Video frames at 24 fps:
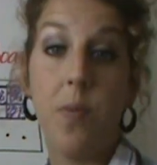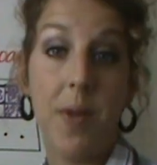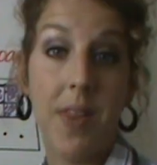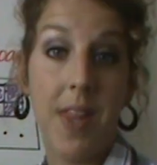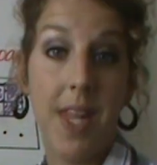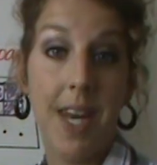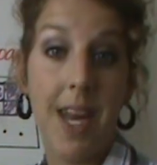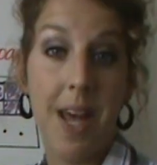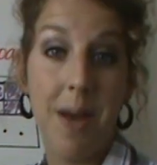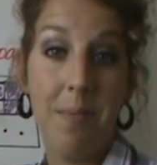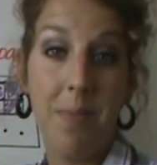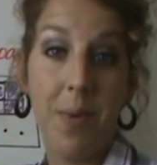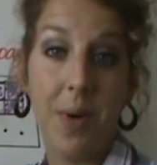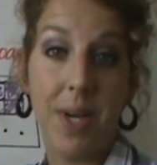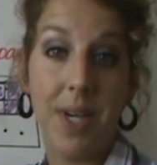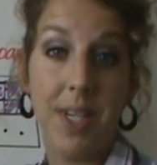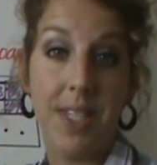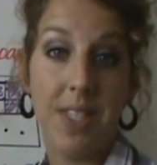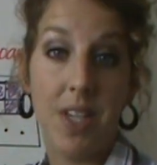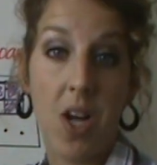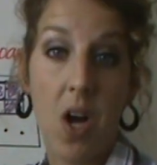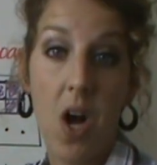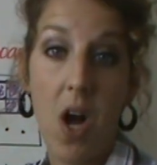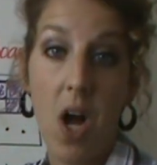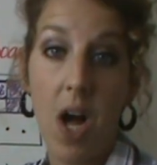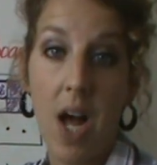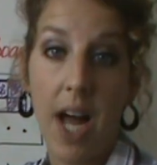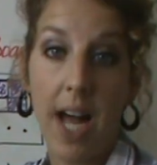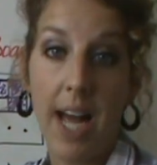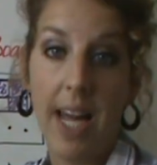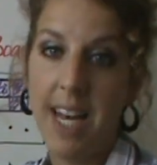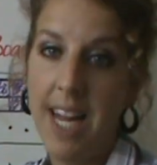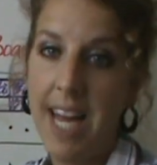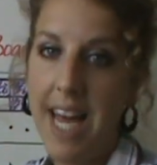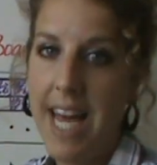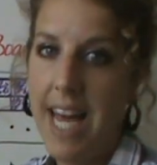when the number is
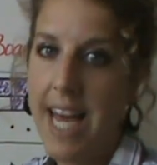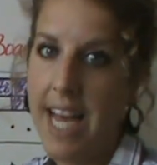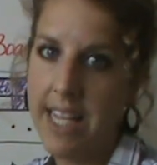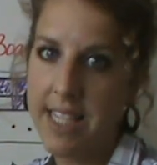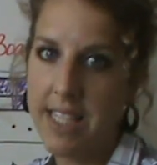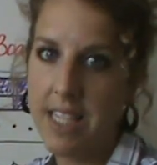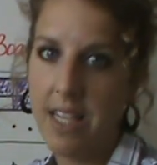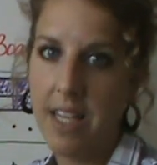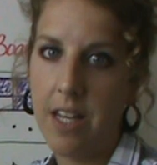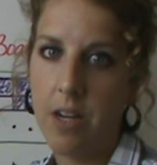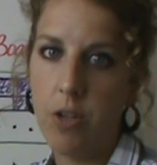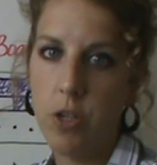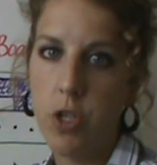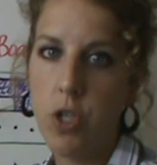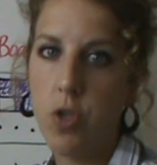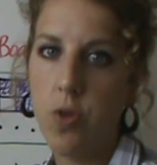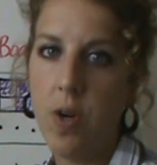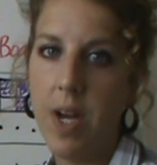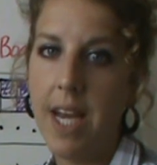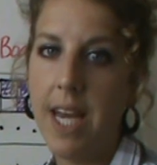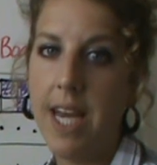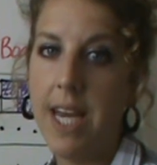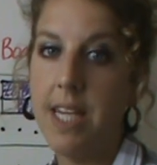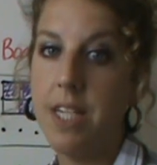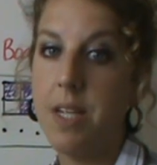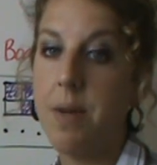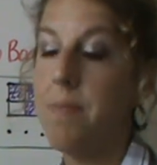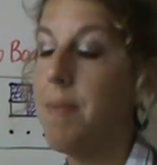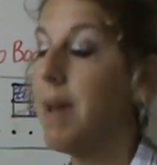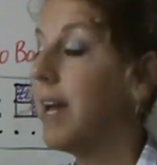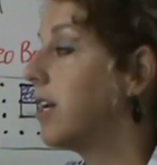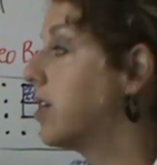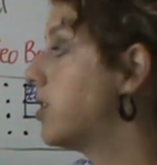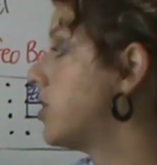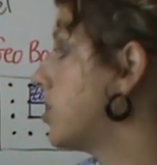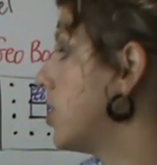odd, it's a little tricky to
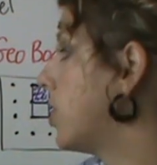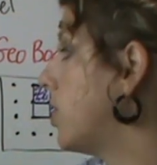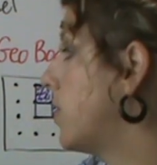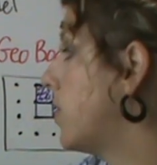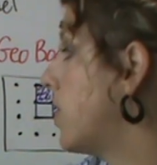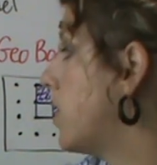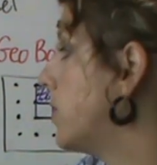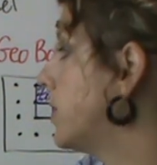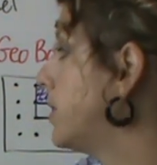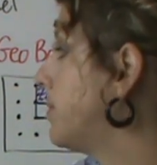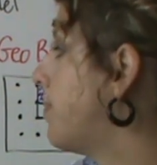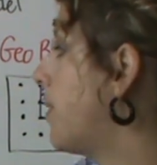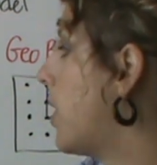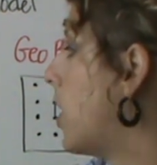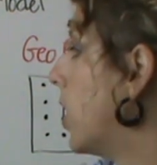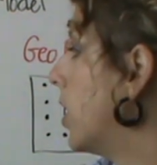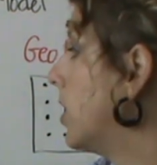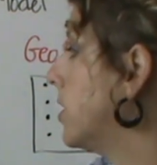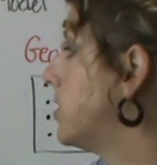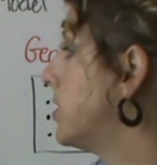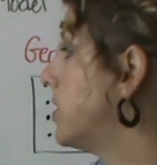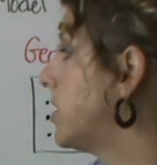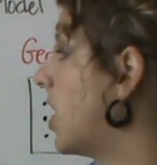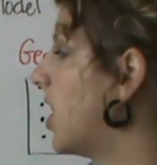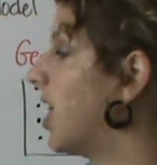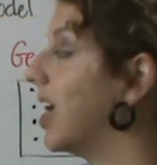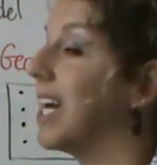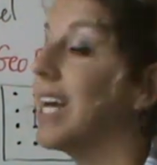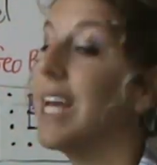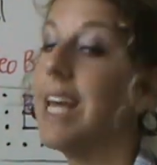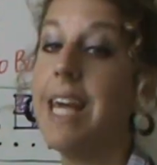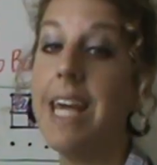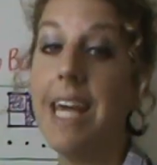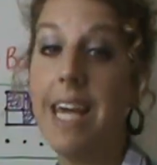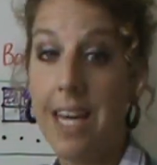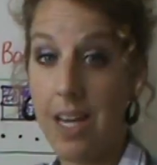make sure those parts are
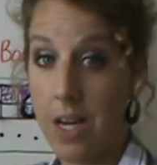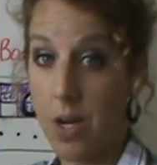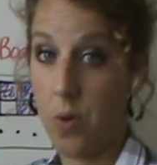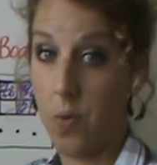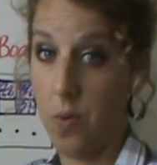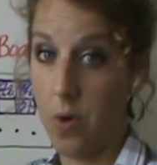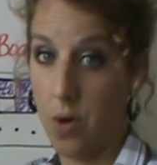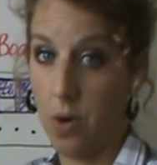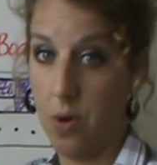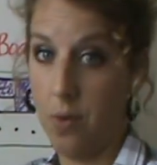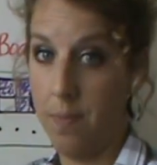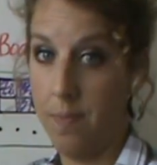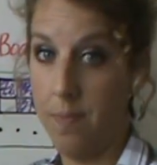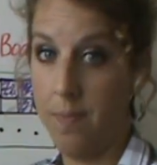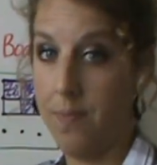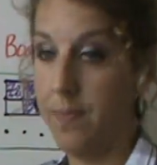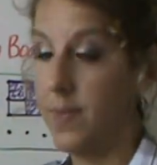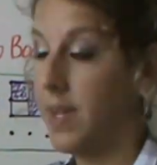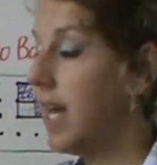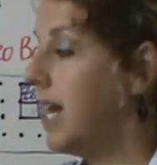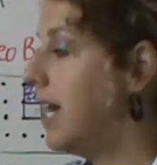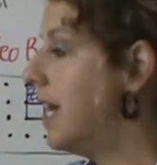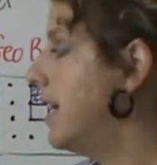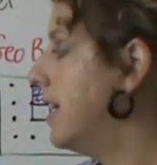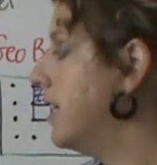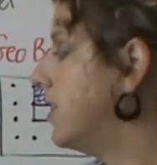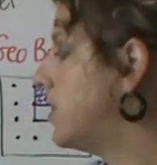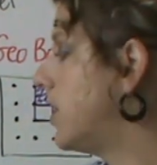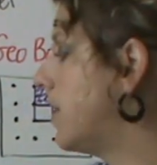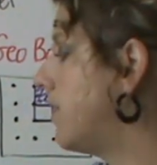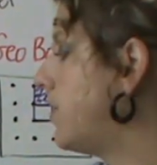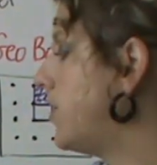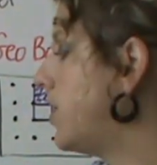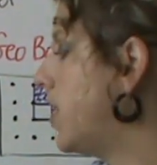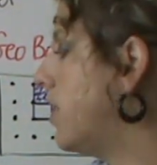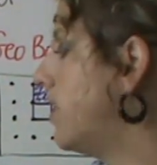equal.
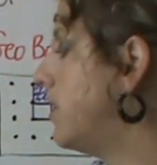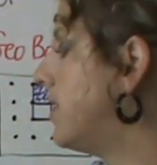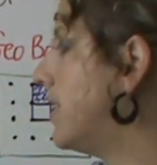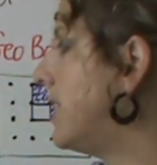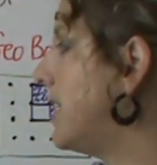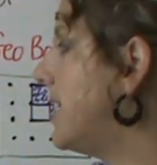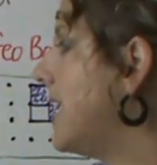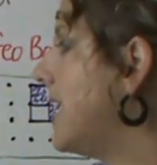So I've chosen